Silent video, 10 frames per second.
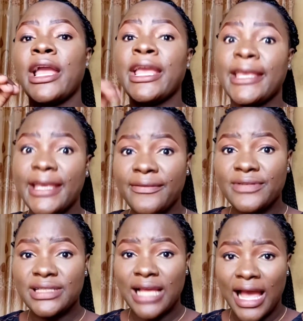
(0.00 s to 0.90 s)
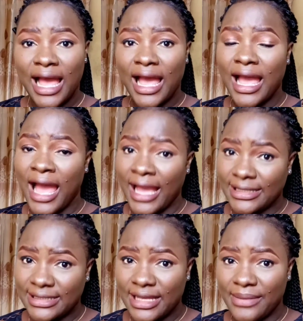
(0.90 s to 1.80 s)
a gift
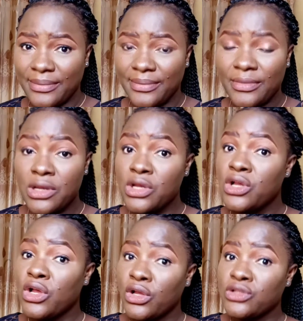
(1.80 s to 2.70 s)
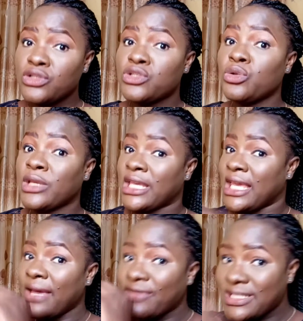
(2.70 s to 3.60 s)
item to
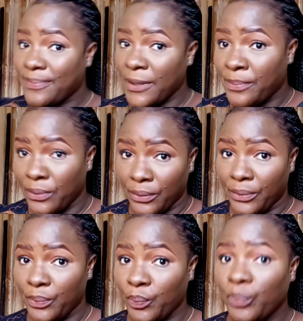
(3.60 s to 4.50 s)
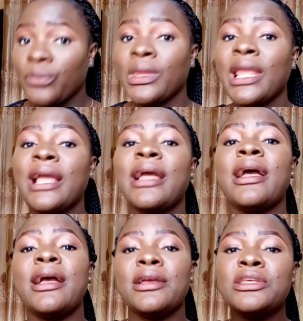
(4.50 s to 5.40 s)
gift people,
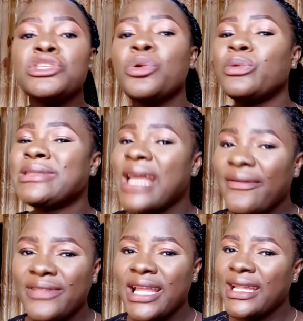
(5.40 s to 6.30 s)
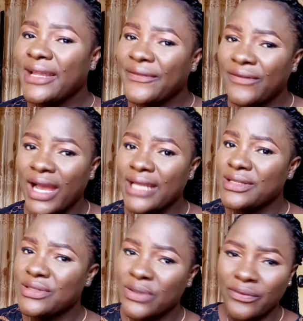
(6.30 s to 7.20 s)
you will definitely
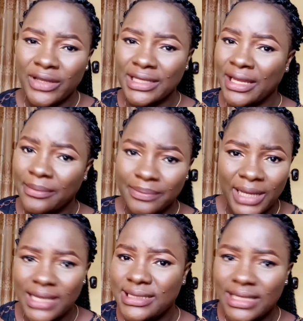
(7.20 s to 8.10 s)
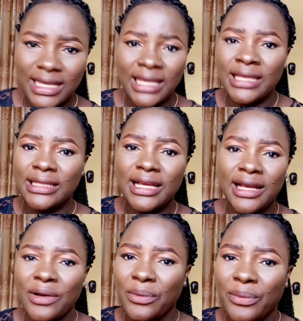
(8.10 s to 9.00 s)
find souvenir bags in
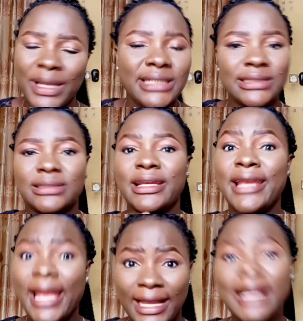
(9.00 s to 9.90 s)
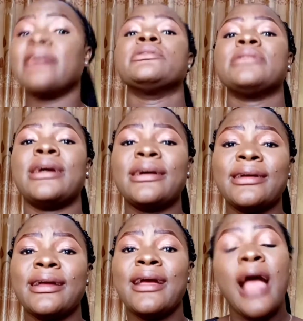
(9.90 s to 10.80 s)
a wedding here in Kaduna.
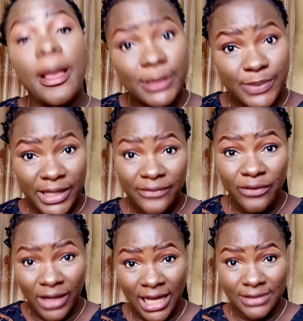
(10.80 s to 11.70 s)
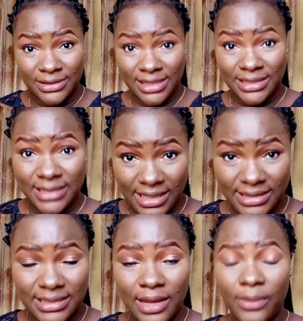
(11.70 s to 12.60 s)
I'm speaking for Kaduna
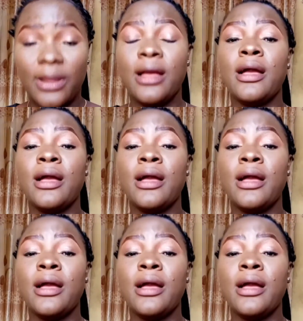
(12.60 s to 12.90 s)
State now.